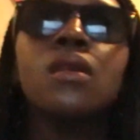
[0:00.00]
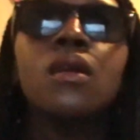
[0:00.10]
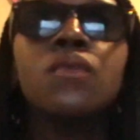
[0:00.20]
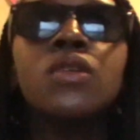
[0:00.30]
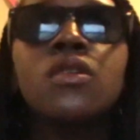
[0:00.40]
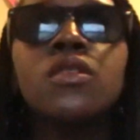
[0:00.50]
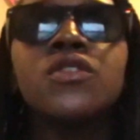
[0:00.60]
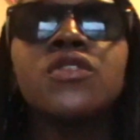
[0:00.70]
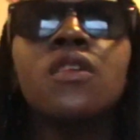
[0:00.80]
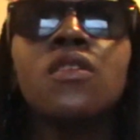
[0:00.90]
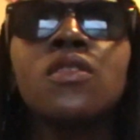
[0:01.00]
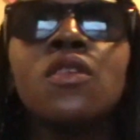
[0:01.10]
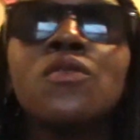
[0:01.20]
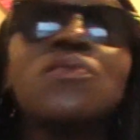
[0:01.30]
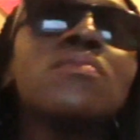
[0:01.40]
what other song?
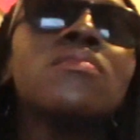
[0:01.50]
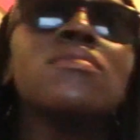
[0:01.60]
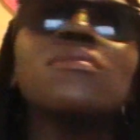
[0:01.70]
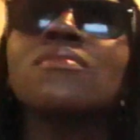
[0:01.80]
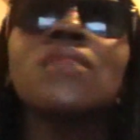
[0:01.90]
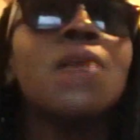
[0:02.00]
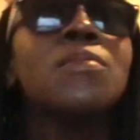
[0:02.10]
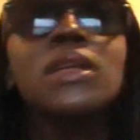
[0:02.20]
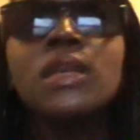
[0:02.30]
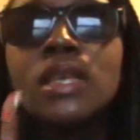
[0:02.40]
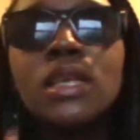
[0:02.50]
Oh, I'm gonna